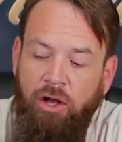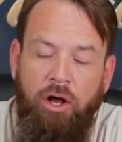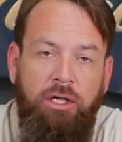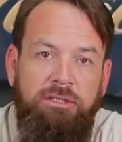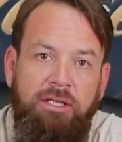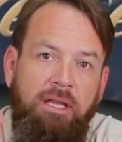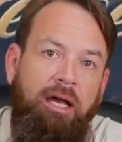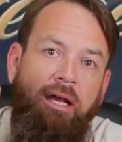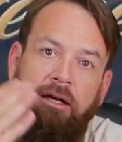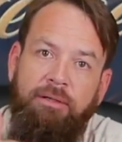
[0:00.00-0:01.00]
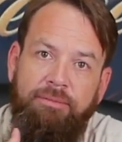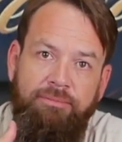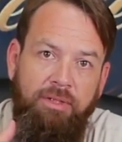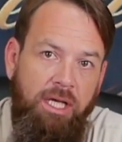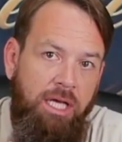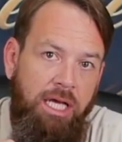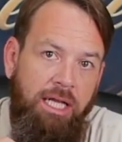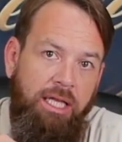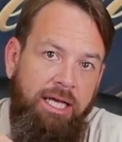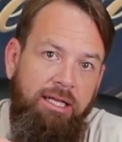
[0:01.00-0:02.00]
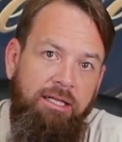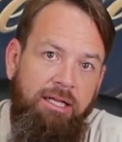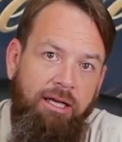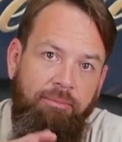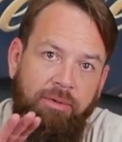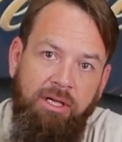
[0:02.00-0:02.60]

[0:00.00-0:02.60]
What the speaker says: onto the hair, and it lightened it up.